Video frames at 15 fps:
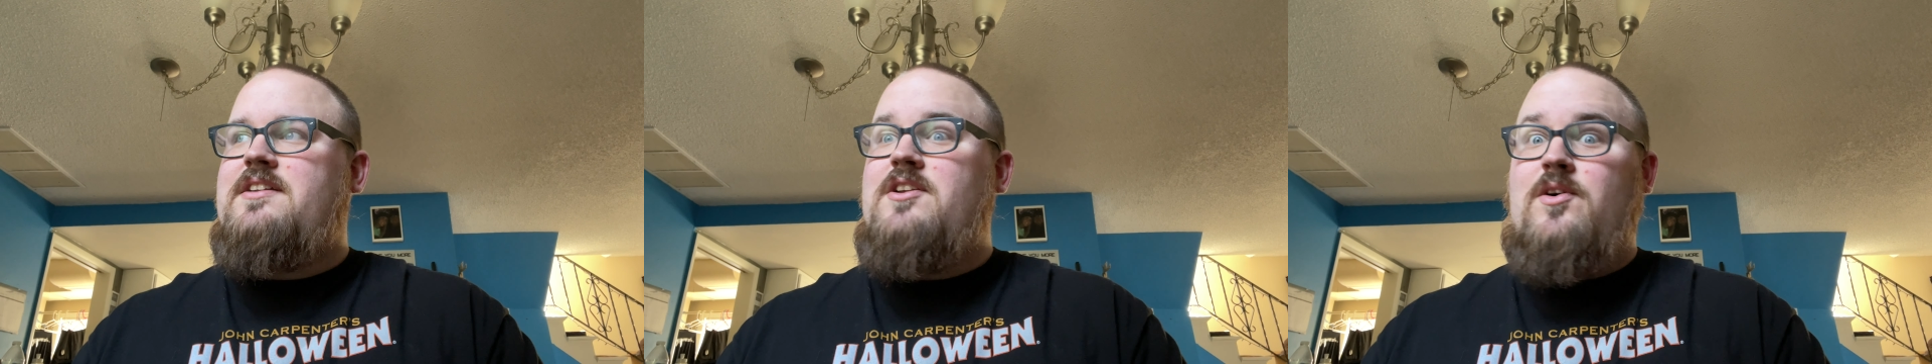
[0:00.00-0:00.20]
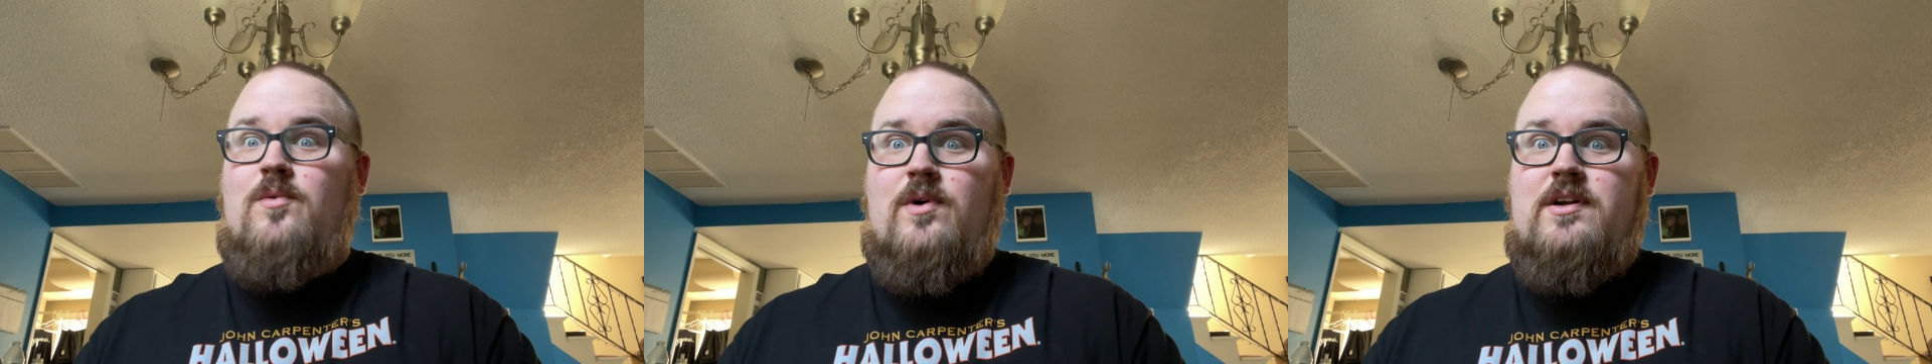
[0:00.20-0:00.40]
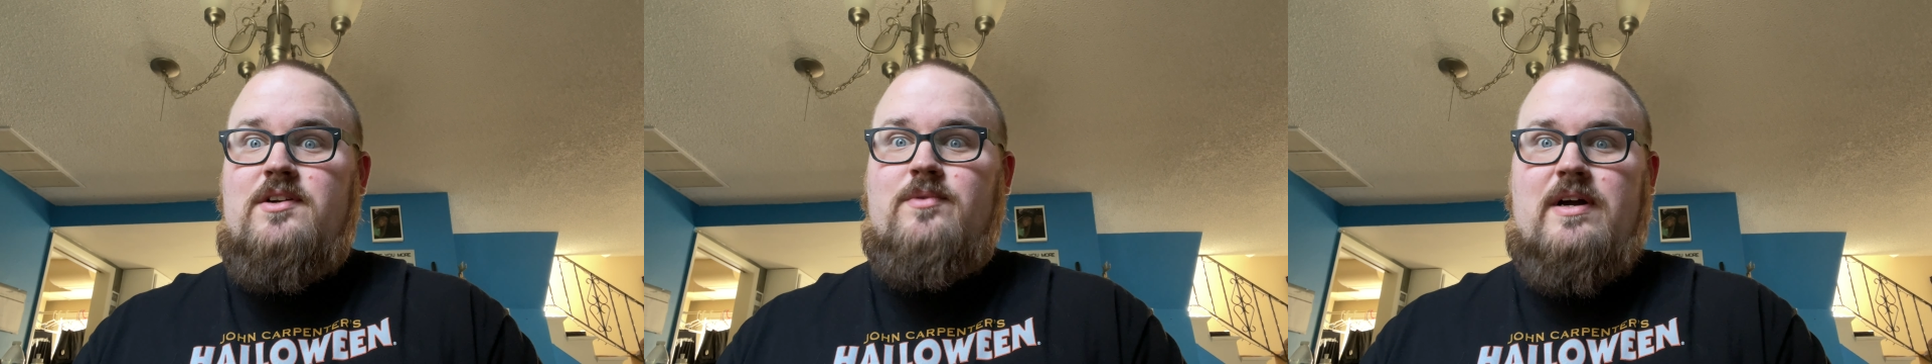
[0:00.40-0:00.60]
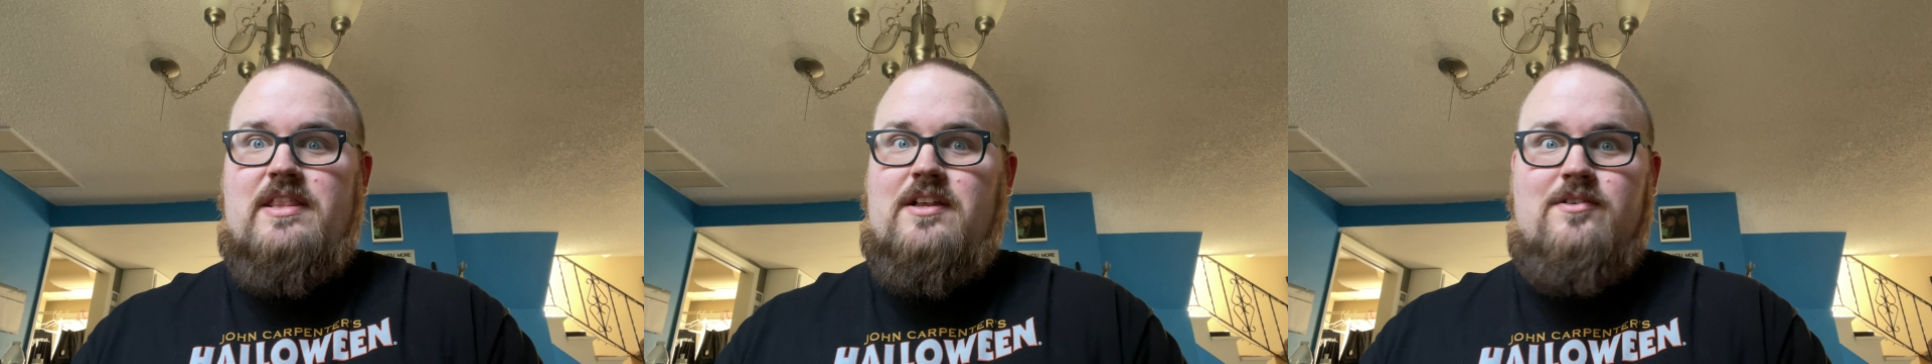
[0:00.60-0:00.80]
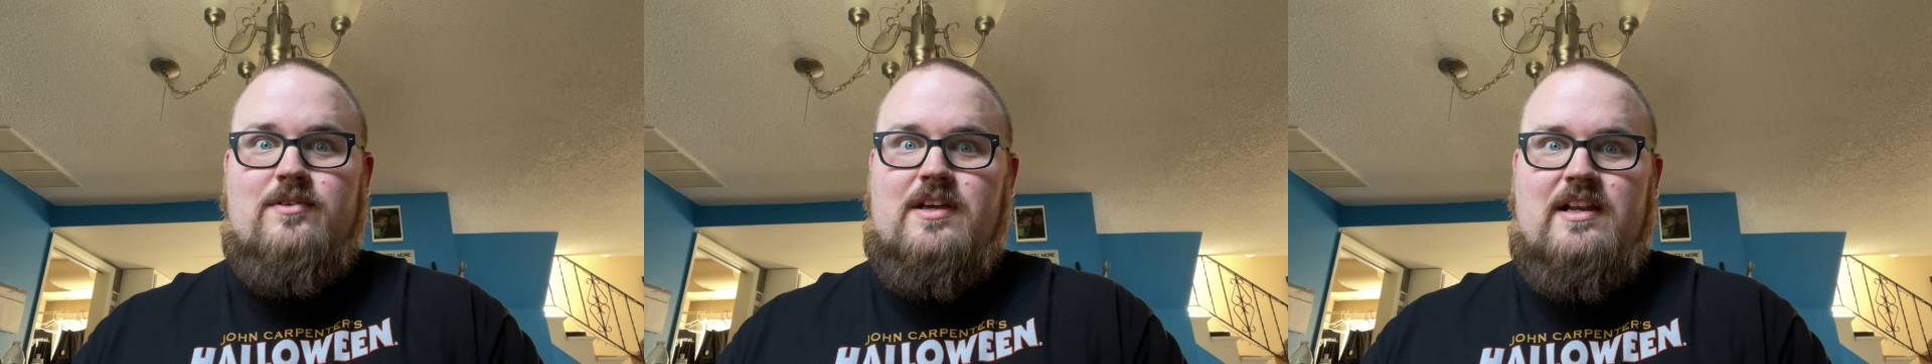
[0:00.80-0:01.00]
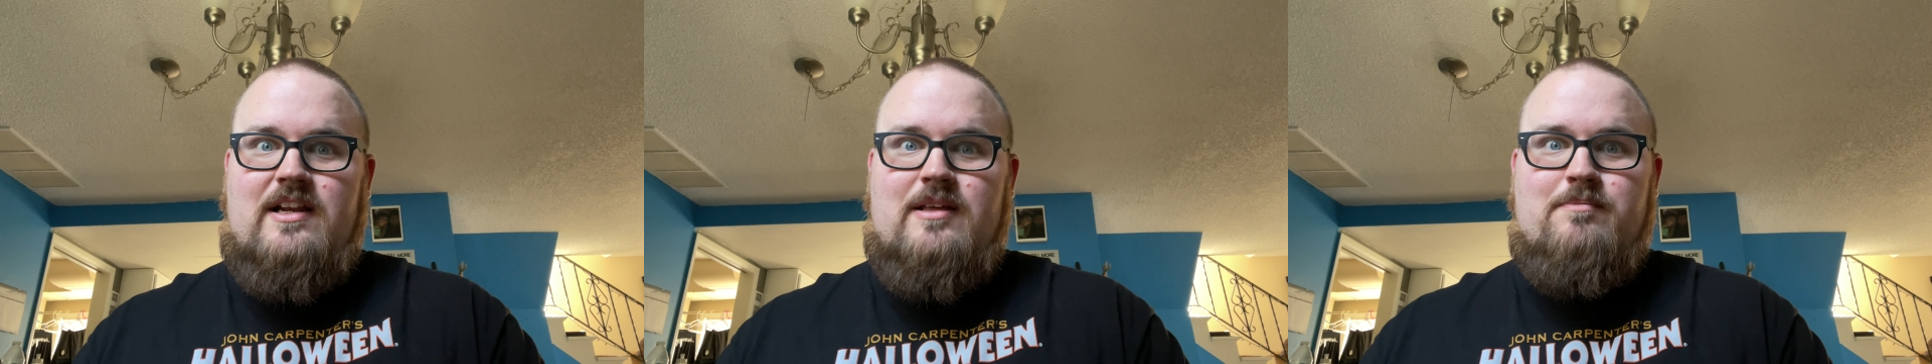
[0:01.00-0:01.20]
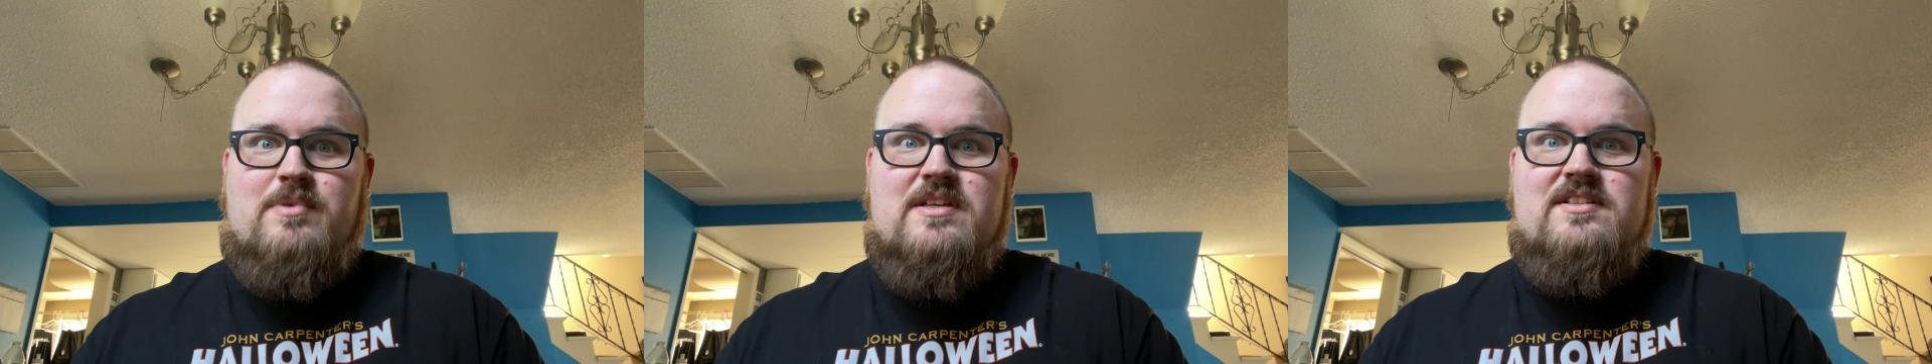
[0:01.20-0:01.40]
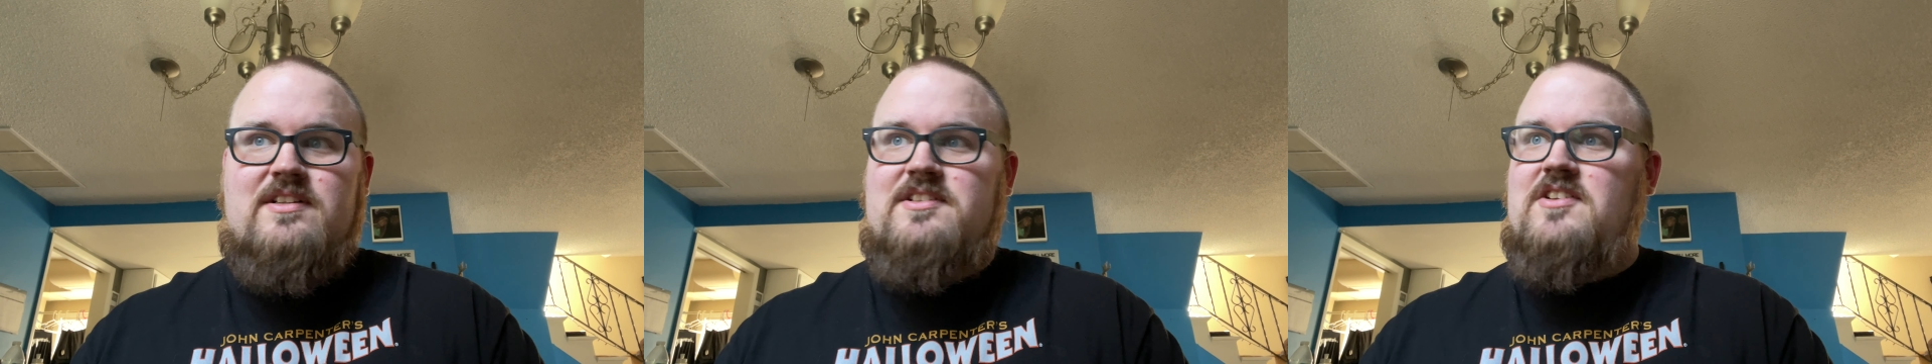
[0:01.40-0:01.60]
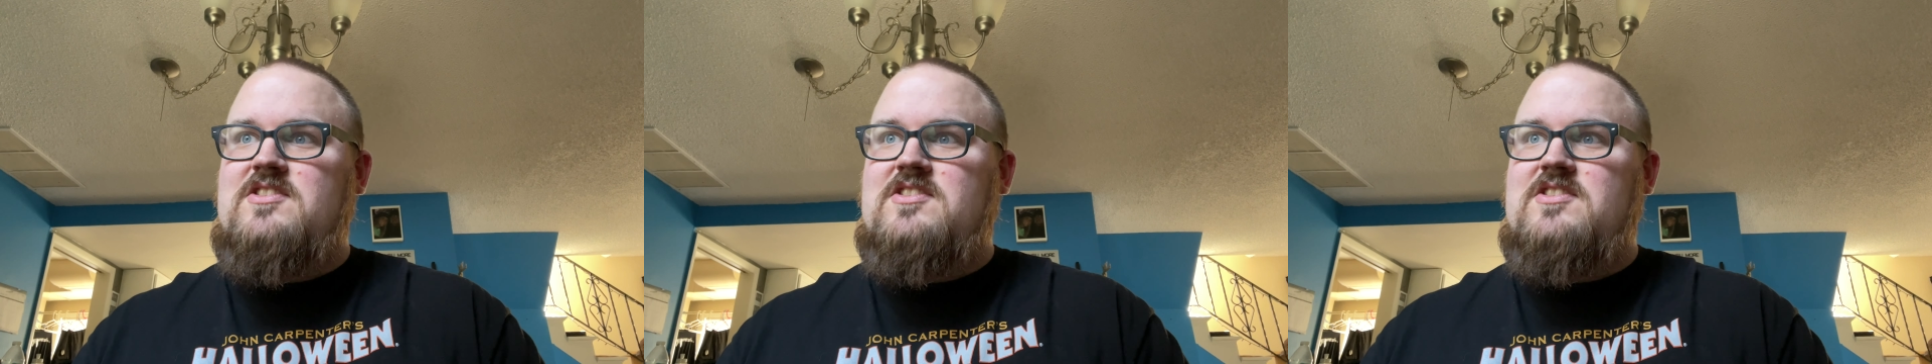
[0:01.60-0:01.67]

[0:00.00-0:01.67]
no wonder why they don't get any business.